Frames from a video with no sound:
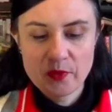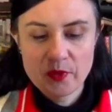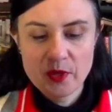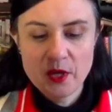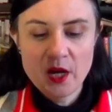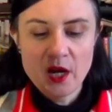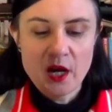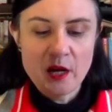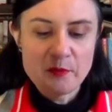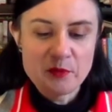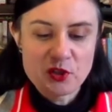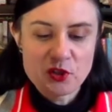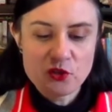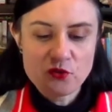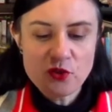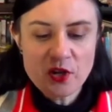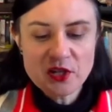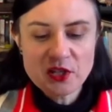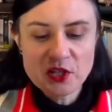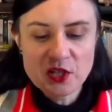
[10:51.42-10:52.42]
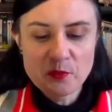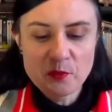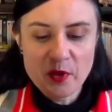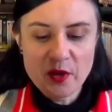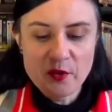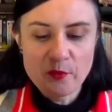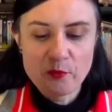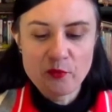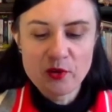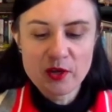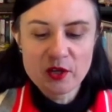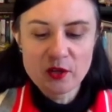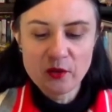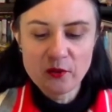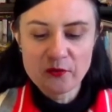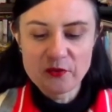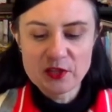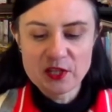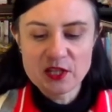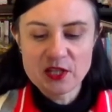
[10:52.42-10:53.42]
I'm distracted by the prickle of the
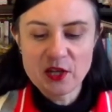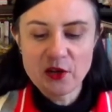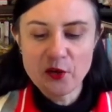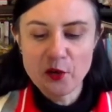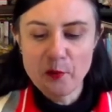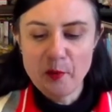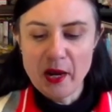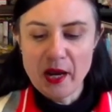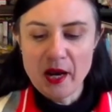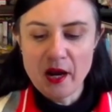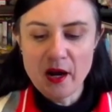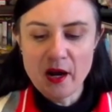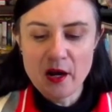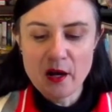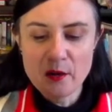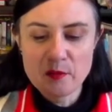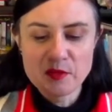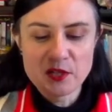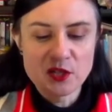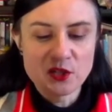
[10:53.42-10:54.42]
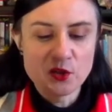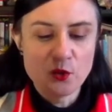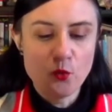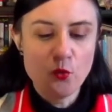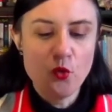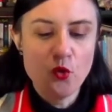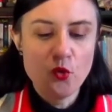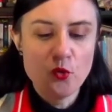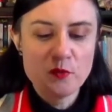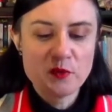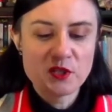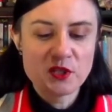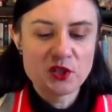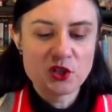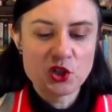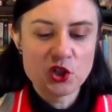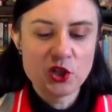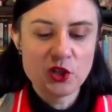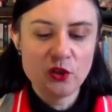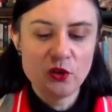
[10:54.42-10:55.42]
sun on my arms as it warms the
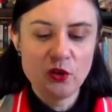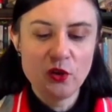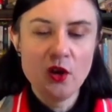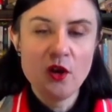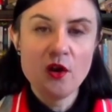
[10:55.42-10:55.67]
chill